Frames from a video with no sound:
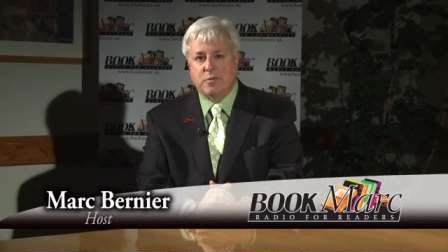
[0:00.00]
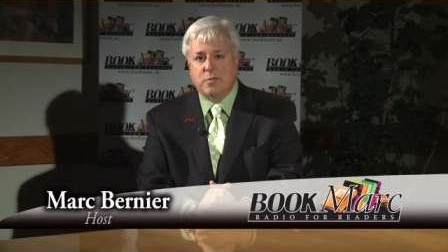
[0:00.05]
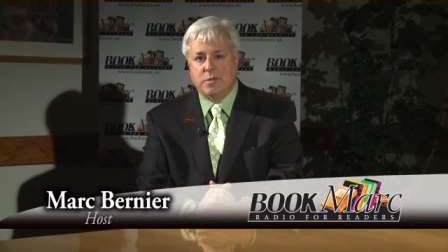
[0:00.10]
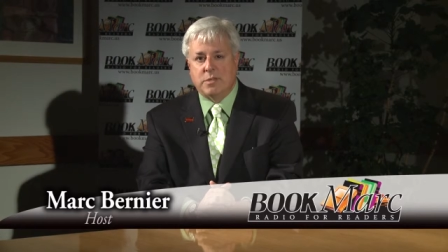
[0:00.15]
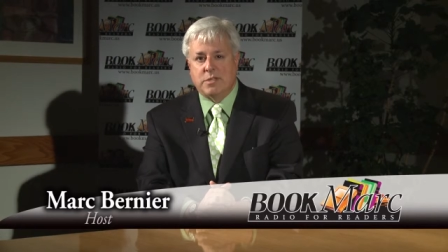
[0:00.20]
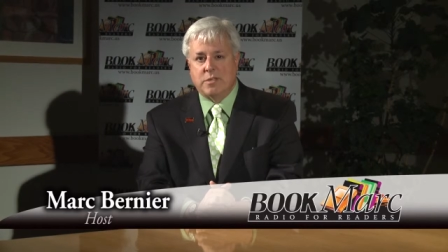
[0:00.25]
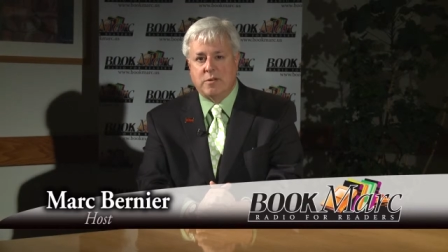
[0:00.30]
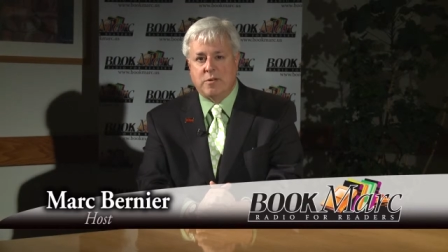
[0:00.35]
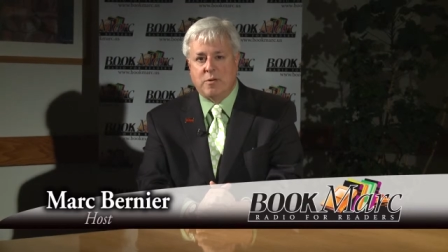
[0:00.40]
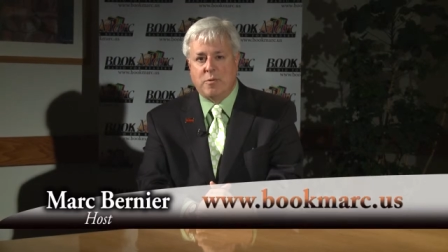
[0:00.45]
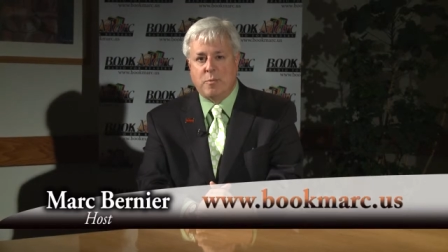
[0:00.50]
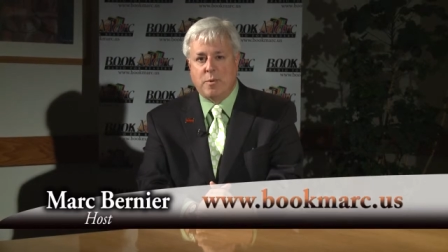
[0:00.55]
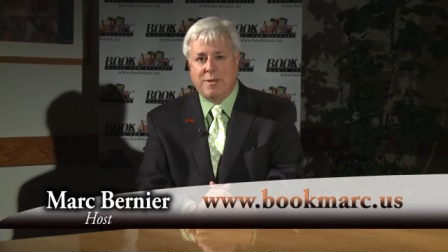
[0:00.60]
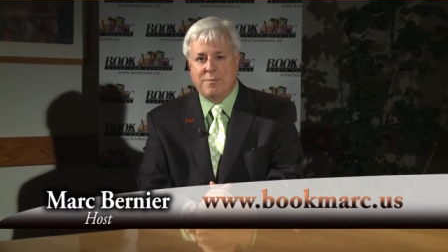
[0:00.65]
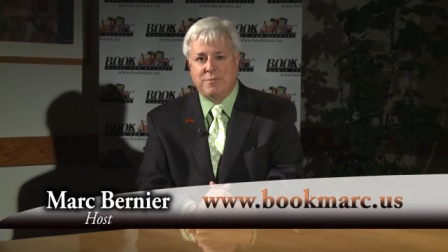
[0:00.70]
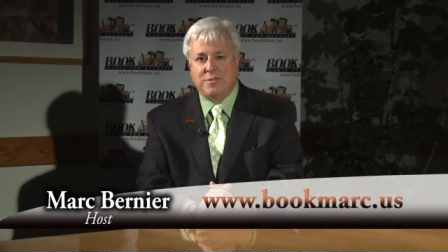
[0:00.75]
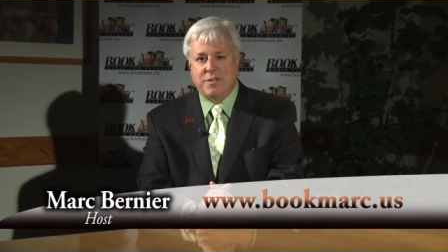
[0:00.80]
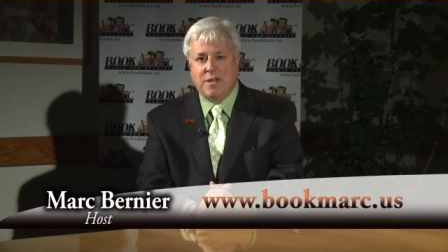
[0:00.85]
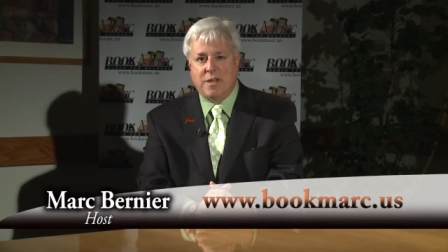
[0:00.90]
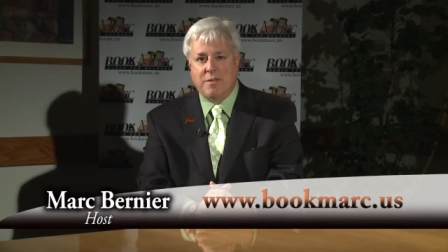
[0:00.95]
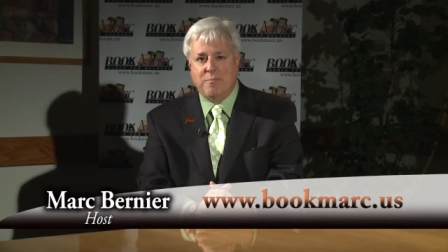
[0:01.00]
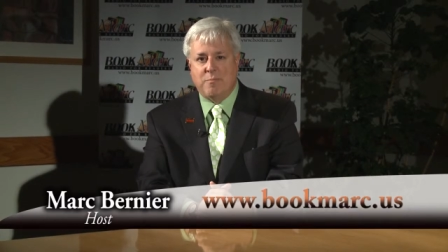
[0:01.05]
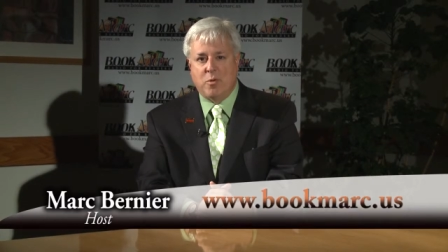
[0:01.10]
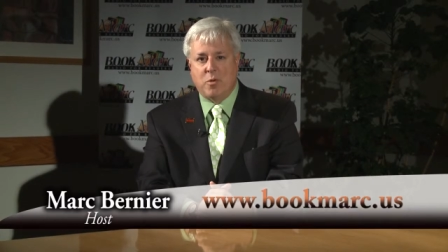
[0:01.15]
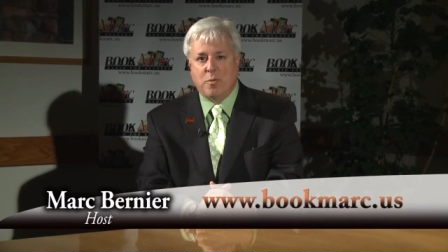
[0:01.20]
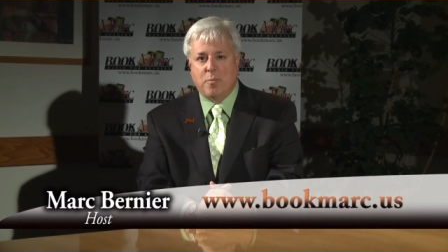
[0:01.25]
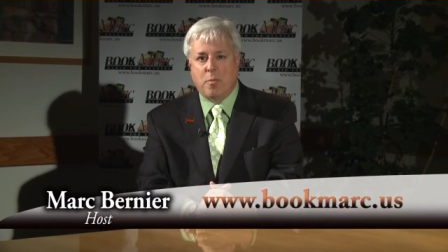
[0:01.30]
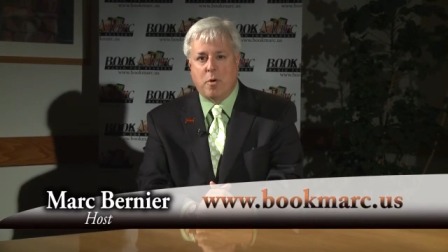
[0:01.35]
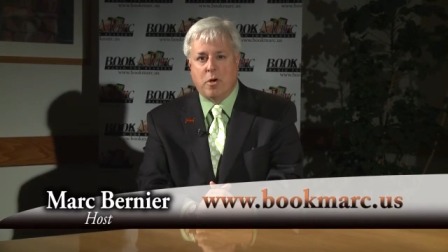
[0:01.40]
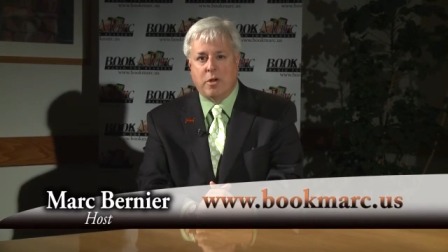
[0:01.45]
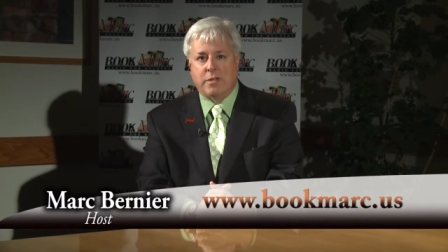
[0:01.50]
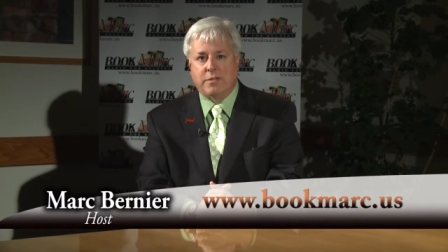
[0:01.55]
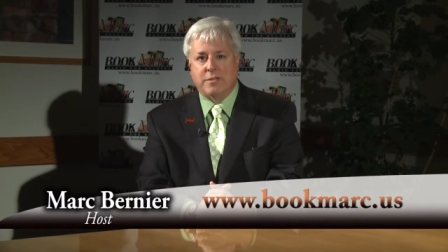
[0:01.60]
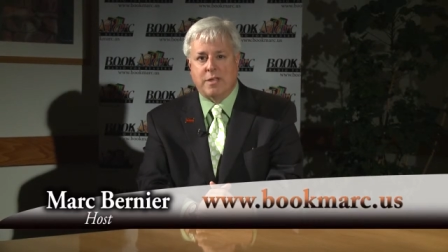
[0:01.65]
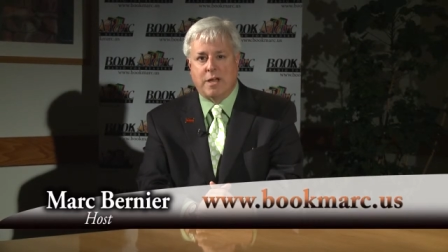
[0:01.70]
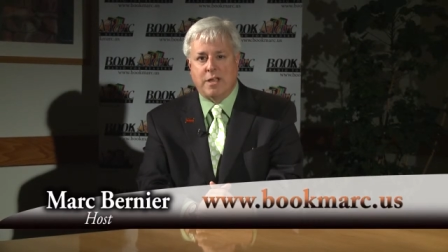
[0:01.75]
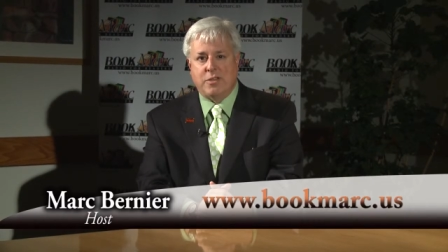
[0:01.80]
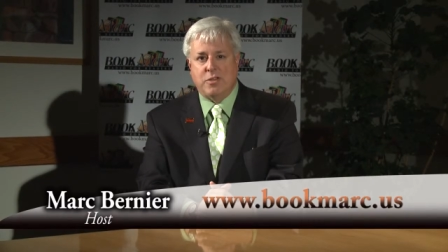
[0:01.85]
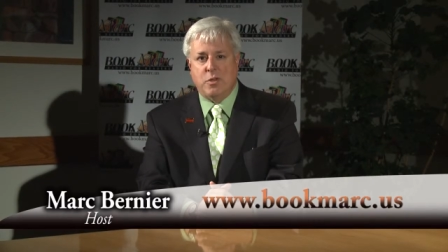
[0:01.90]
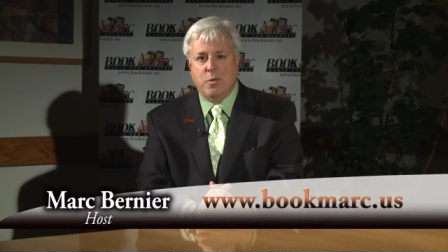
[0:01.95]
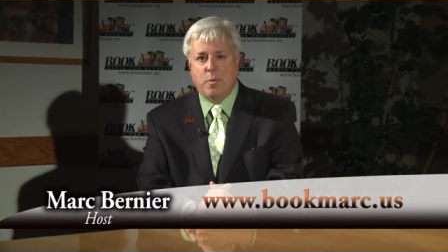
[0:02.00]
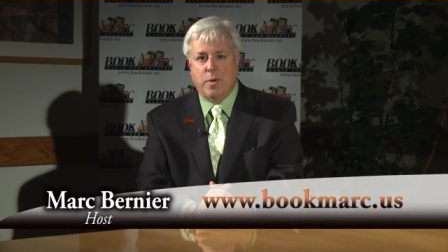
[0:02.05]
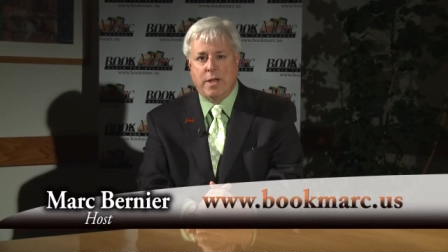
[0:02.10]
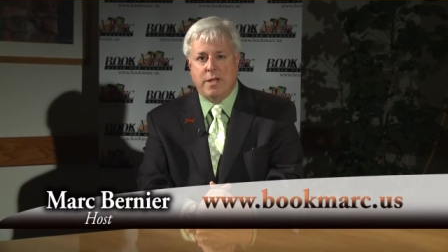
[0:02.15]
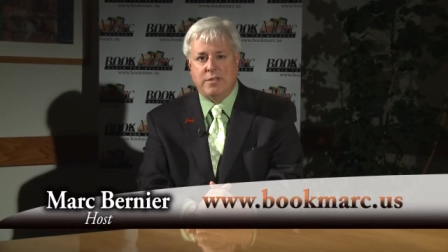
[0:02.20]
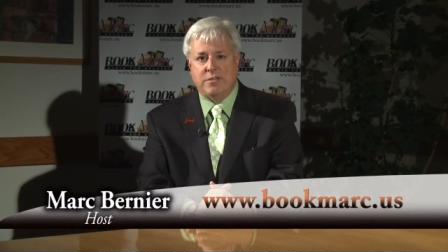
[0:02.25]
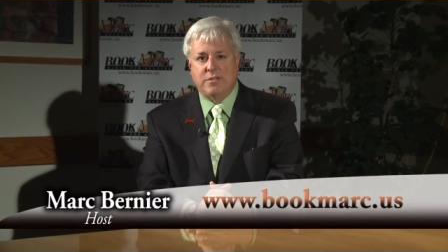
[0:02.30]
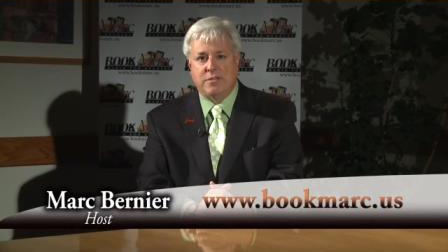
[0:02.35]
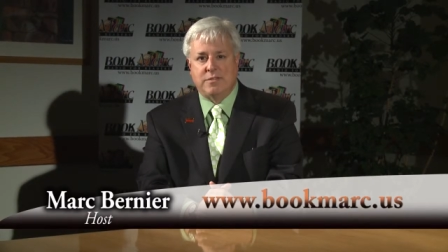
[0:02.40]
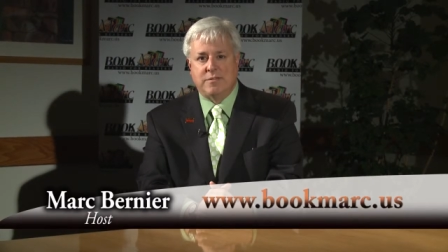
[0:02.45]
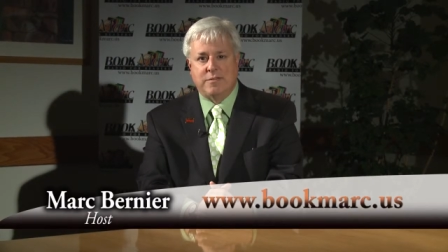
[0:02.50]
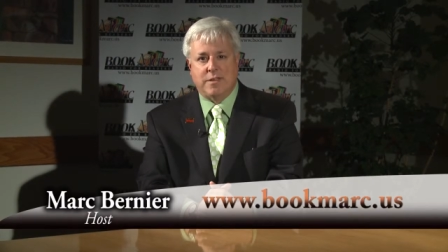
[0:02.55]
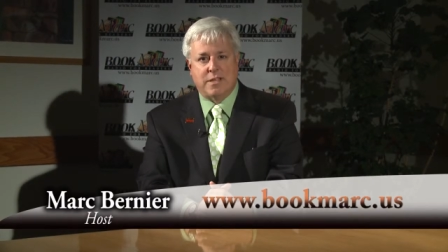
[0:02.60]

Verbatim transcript: to us at our website, bookmark.us.